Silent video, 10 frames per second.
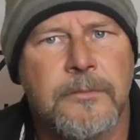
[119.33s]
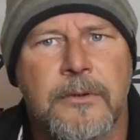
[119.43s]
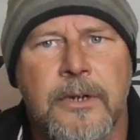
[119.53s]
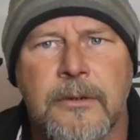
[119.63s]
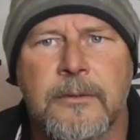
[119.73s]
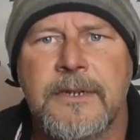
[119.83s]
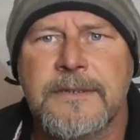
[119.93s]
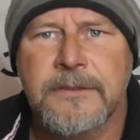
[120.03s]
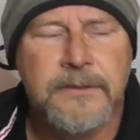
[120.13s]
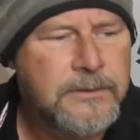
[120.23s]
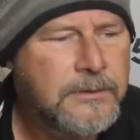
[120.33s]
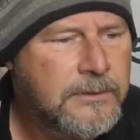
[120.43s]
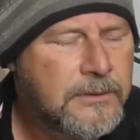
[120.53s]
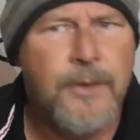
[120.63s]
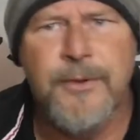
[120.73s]
All right, no worries.
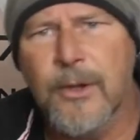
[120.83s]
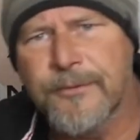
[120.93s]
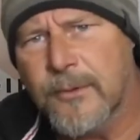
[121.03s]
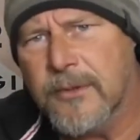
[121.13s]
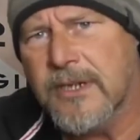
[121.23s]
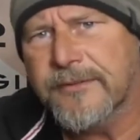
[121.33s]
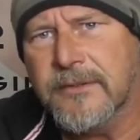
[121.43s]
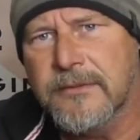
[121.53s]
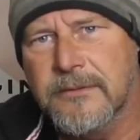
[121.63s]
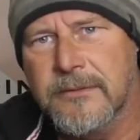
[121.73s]
Have you got a forklift?